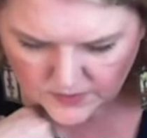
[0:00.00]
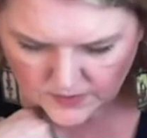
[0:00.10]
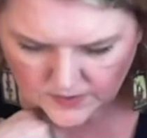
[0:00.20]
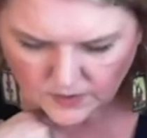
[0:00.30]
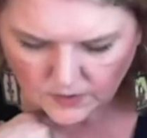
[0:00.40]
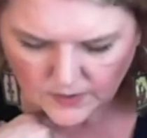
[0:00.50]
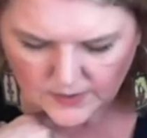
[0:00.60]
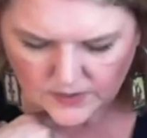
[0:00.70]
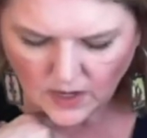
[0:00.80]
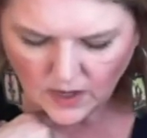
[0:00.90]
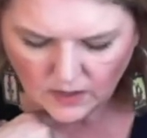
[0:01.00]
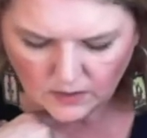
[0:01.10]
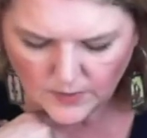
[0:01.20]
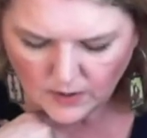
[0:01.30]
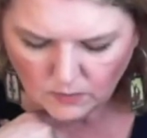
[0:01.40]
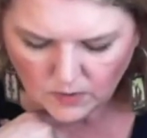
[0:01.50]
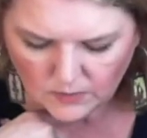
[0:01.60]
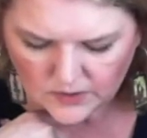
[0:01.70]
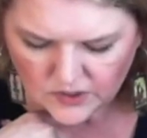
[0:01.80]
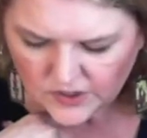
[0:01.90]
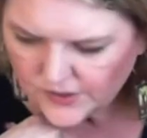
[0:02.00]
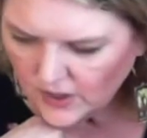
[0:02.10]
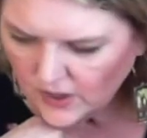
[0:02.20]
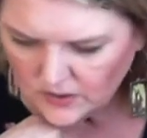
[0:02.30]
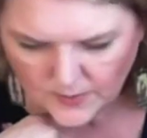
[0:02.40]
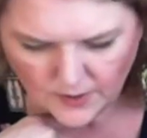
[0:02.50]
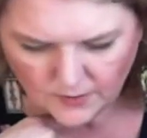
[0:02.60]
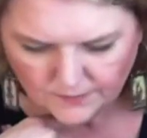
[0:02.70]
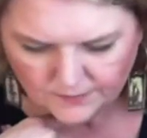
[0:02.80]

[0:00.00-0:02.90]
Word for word: So it's all about what we just talked about.